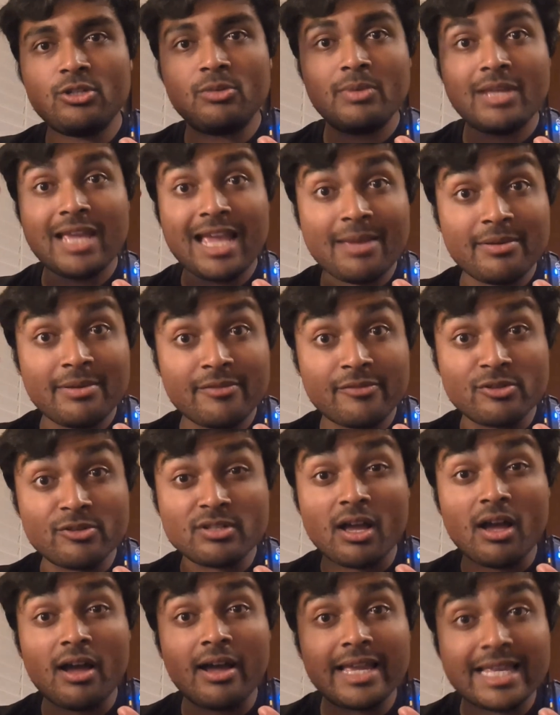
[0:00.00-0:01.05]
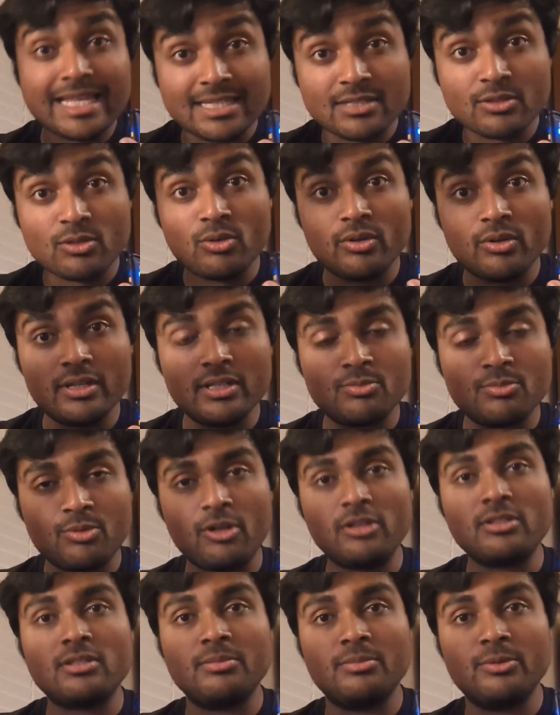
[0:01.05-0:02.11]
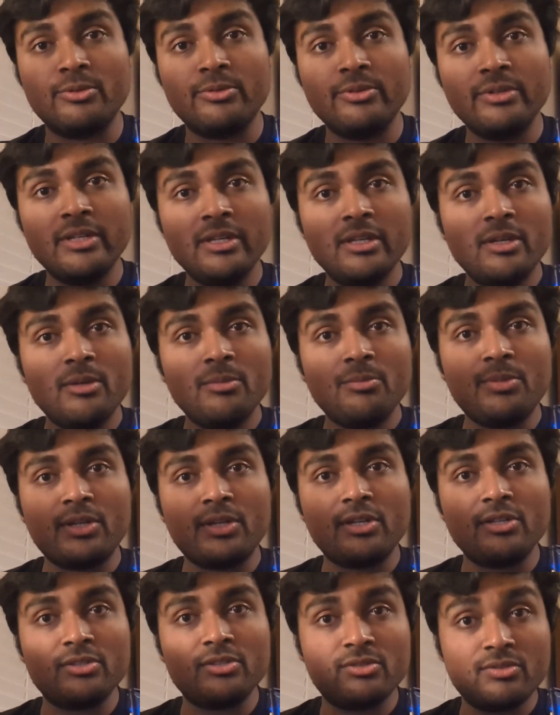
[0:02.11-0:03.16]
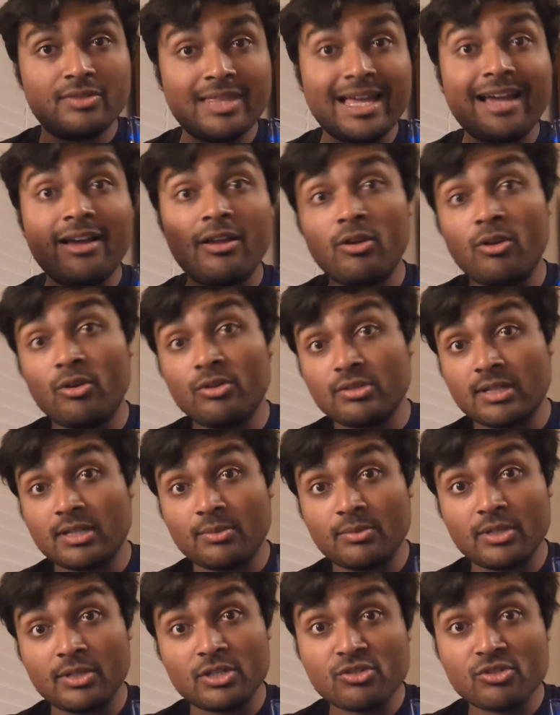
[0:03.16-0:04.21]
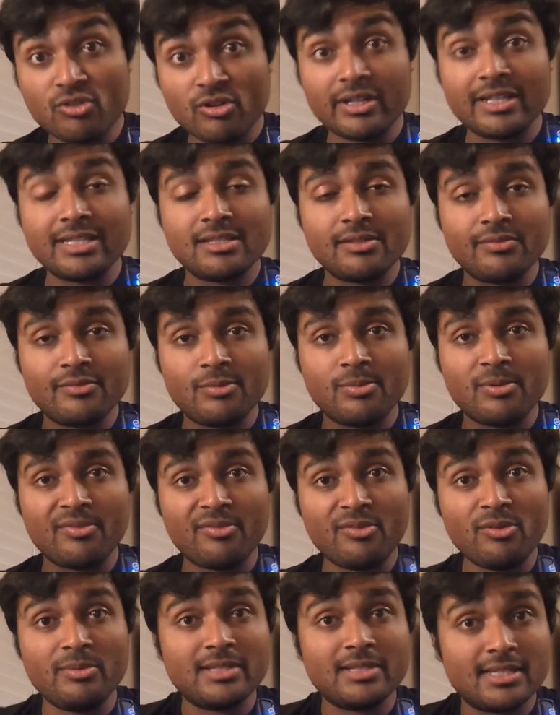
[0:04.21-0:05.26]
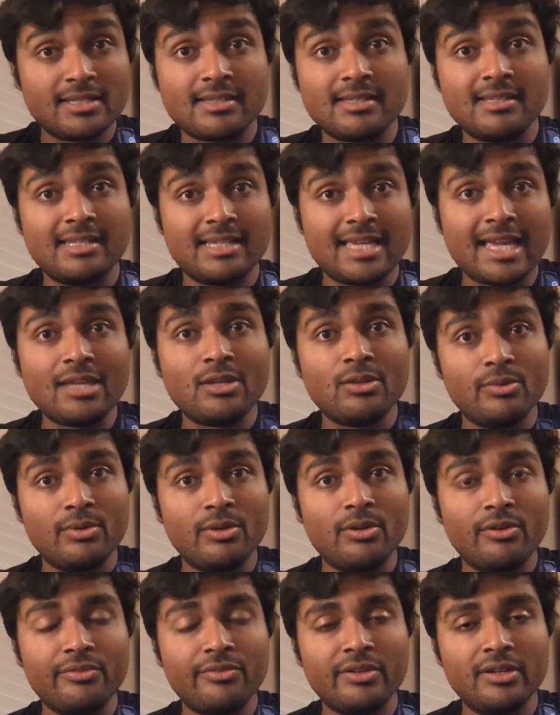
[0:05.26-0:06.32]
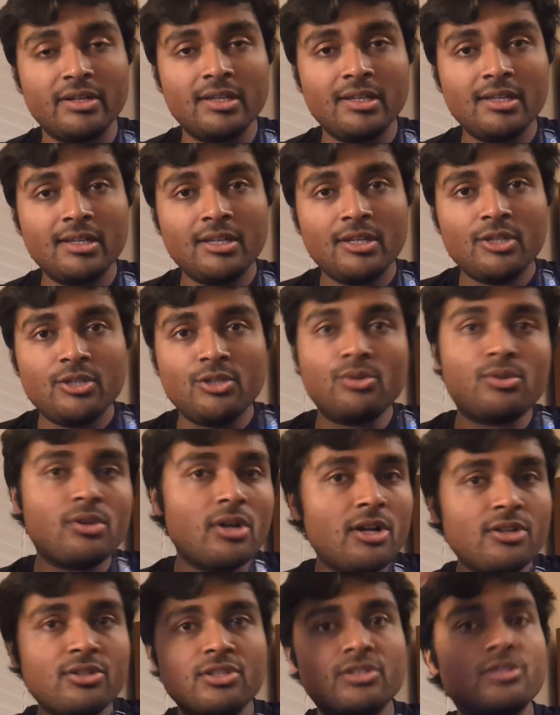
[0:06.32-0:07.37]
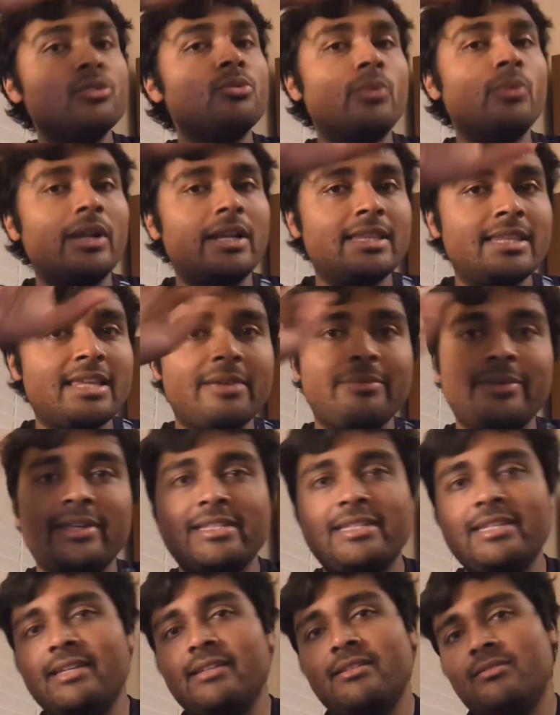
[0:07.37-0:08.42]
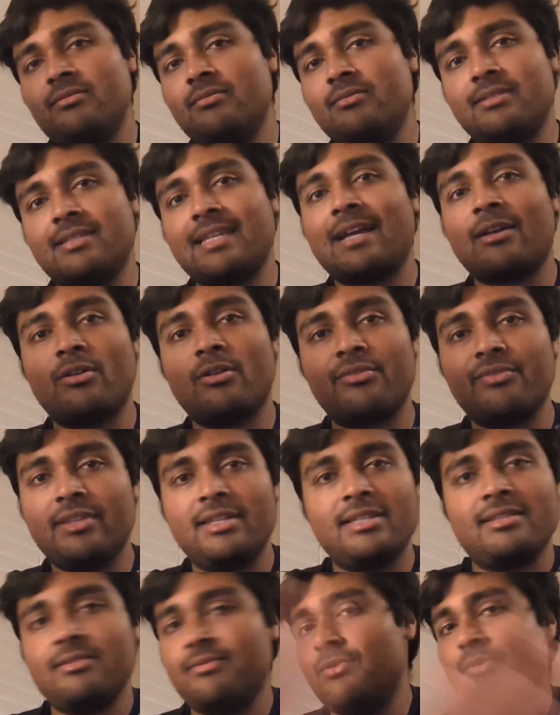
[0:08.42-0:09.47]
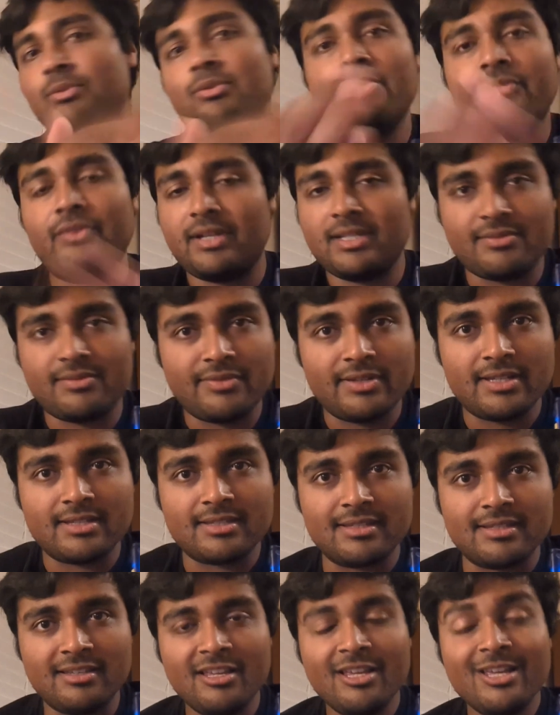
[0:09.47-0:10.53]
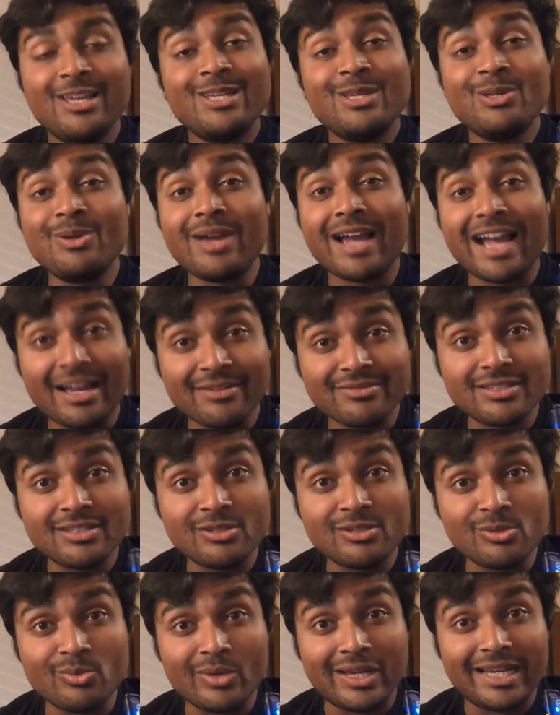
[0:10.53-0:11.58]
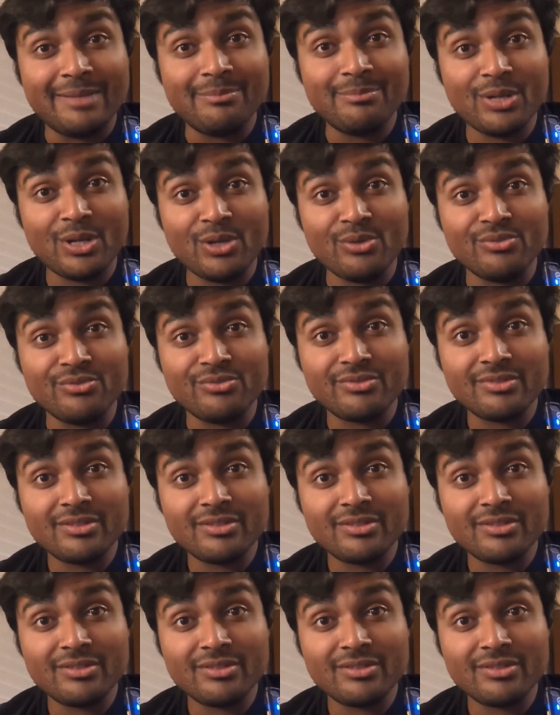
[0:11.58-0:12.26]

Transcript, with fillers: should be aiming for as high a score as possible because that alongside with a strong interview performance is going to get you an offer. You can't just do well in the MAT and sack off the interview or vice versa. You have to do well in both.